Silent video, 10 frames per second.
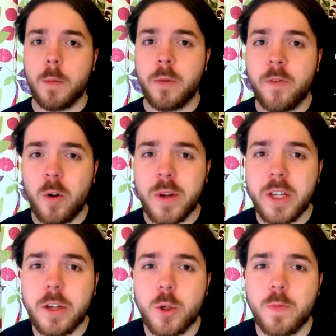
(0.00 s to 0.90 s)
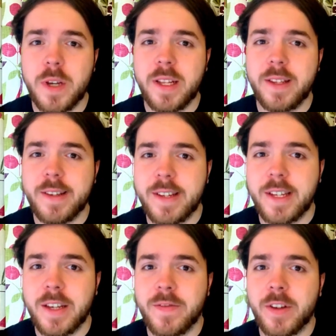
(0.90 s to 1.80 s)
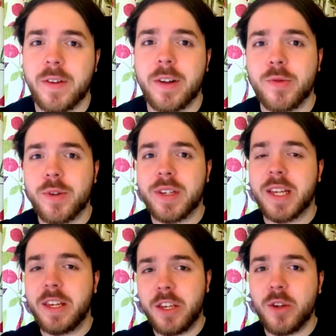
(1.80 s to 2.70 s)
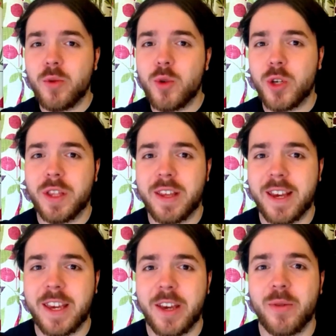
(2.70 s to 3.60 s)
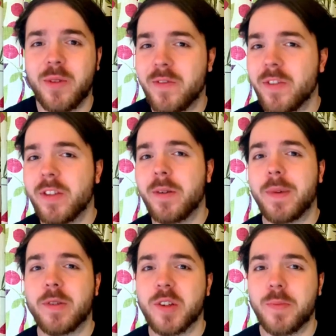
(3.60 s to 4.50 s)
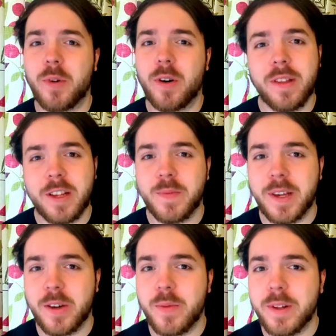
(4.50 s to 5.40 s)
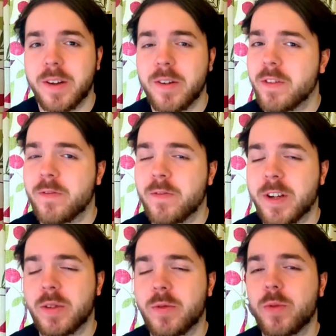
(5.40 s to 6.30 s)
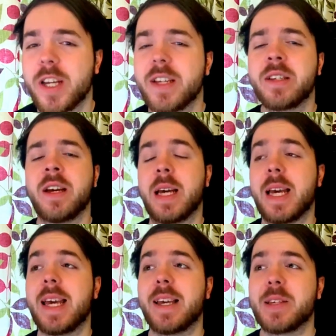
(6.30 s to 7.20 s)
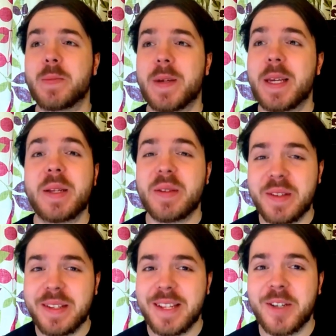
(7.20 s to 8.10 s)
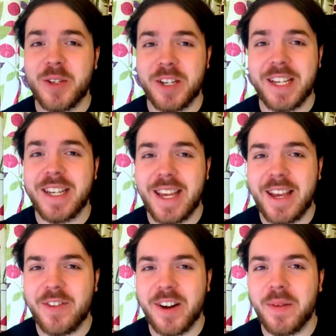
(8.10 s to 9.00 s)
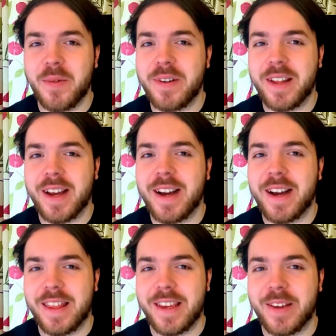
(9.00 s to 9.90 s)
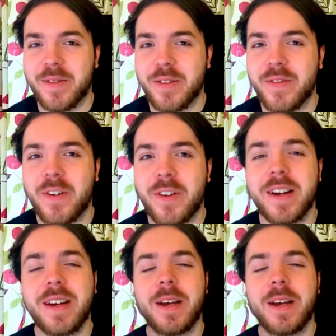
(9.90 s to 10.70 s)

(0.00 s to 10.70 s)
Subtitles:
Before we jump into today's video, I just want to say a huge thank you for the amount of support that's been coming over the recent weeks. It has been literally incredible and I can't thank you enough for it.